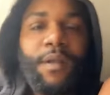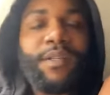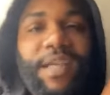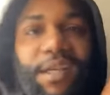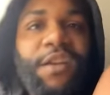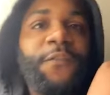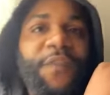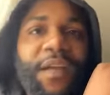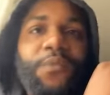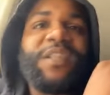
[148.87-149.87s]
Tell you little
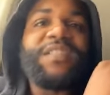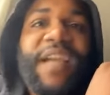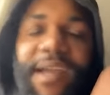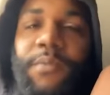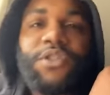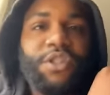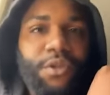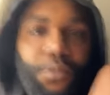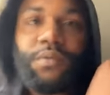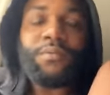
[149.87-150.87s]
fling, we down to
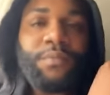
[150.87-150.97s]
shoot.